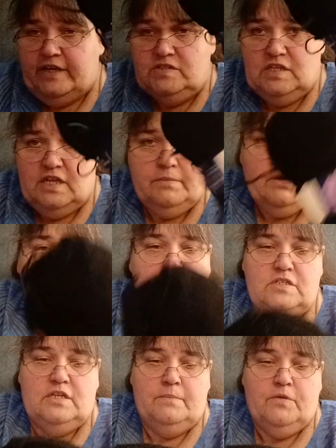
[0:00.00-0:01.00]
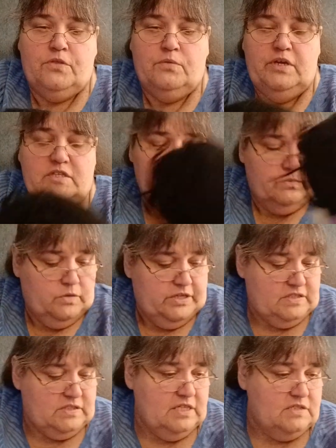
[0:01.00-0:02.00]
I said, it's a number 3 is what
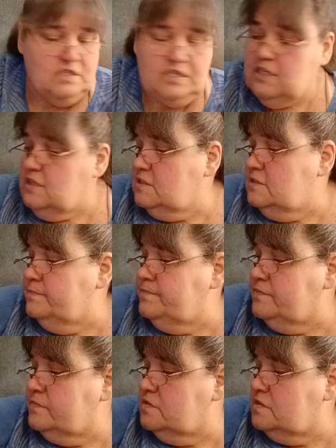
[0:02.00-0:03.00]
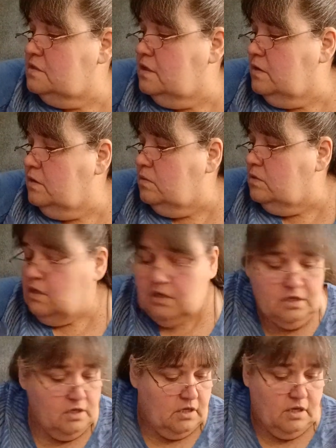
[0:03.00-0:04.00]
it says it is. So
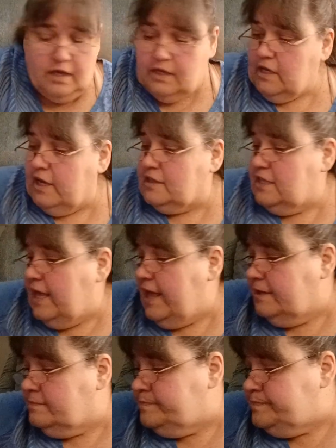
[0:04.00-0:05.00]
I got that.